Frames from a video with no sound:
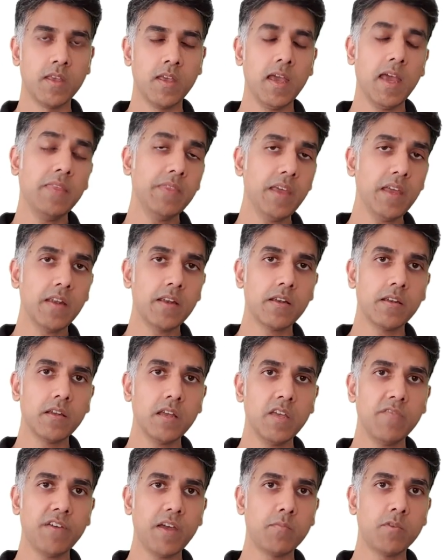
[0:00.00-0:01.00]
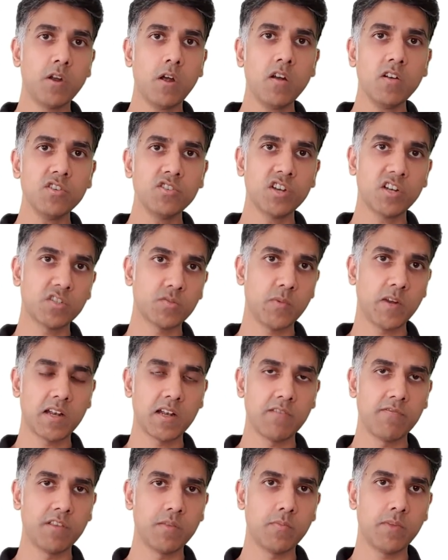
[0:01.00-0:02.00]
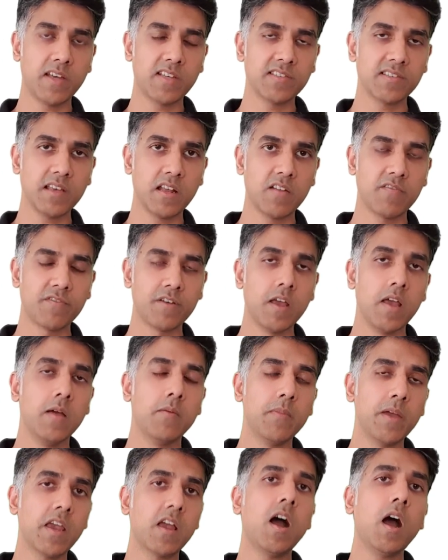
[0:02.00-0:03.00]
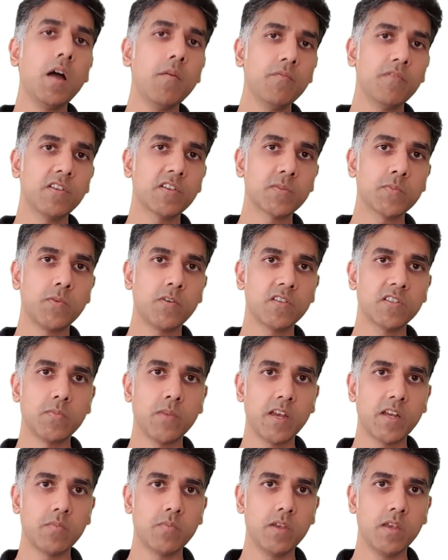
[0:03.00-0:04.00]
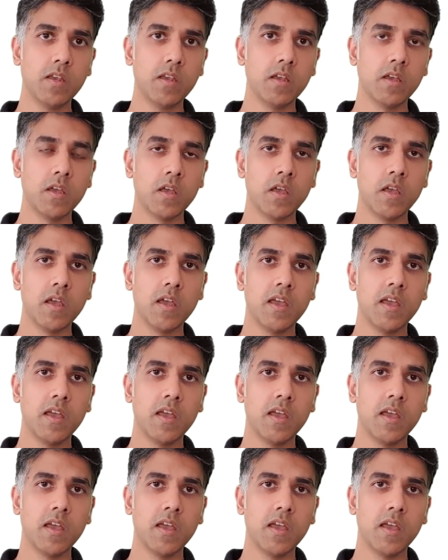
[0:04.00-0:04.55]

And then, if I'm non judgmental with myself, my calm response might be,